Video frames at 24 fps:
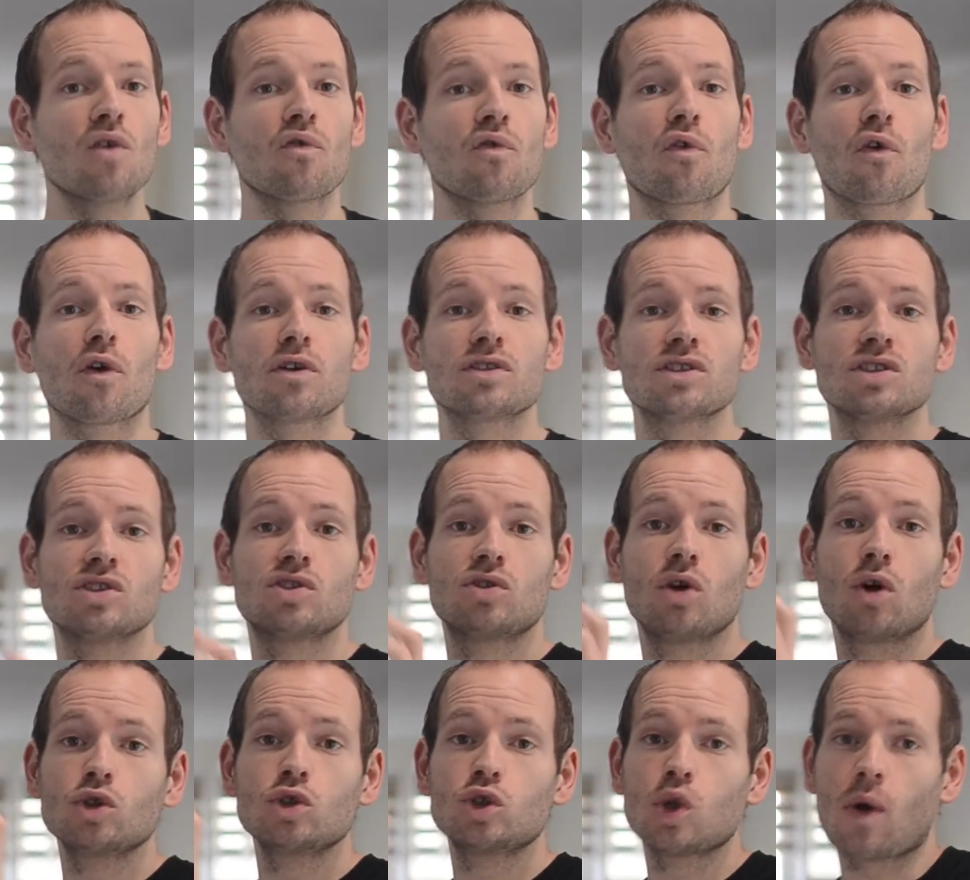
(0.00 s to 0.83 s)
versus
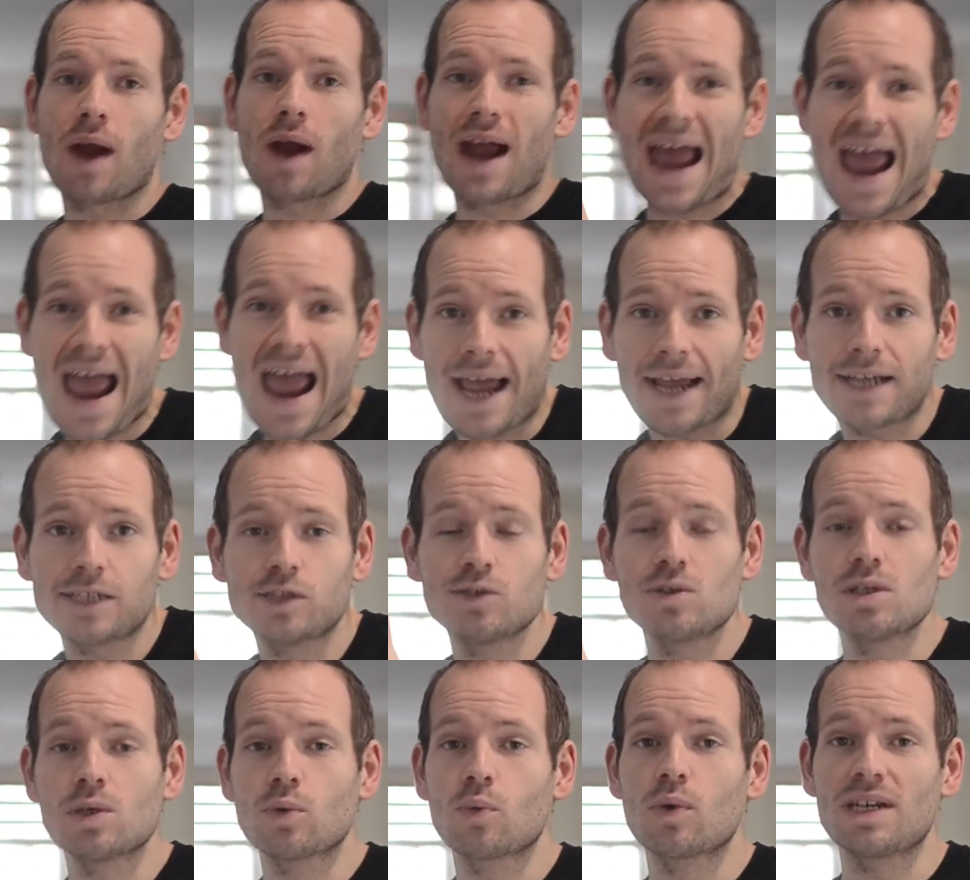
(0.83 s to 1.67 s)
those who are
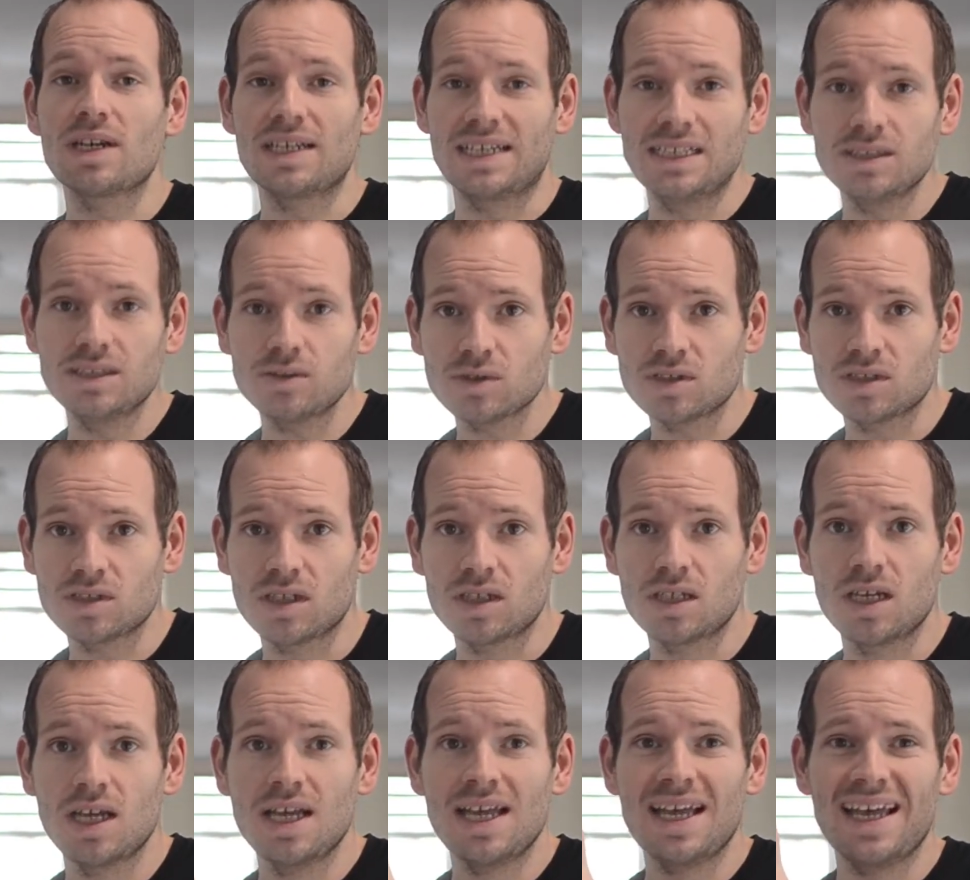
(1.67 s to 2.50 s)
actually really
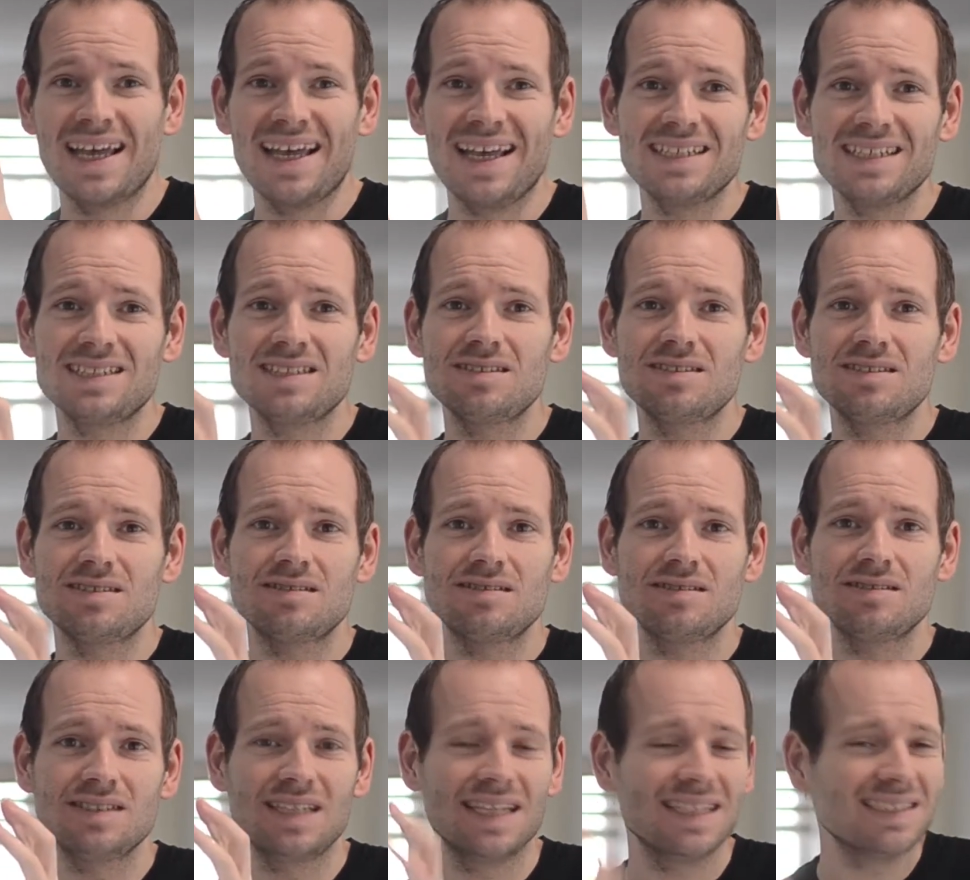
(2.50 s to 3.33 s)
interested
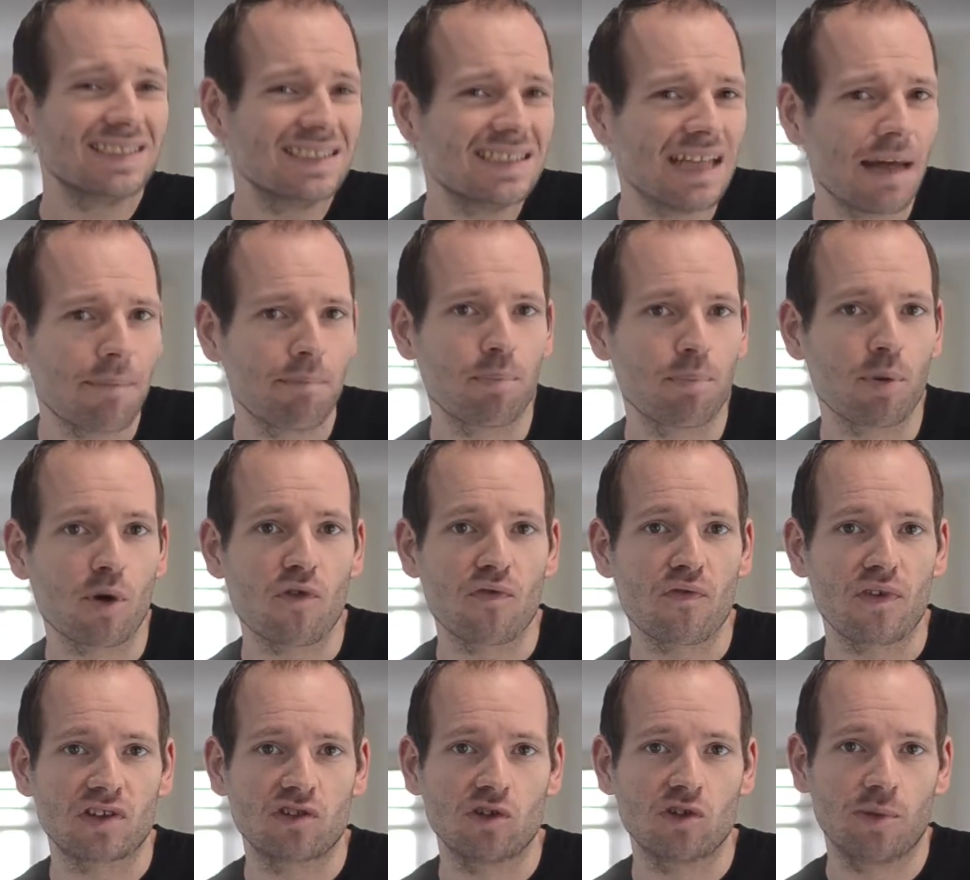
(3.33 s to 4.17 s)
isn't isn't that
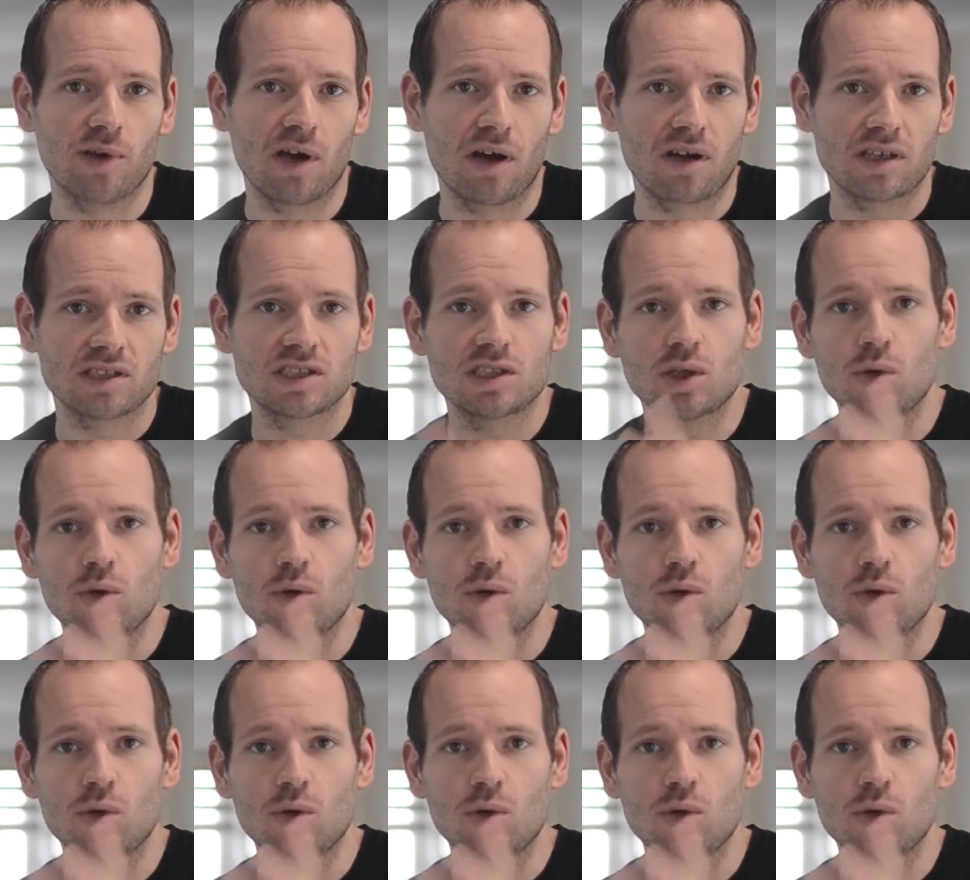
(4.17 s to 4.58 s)
perfect, to be honest.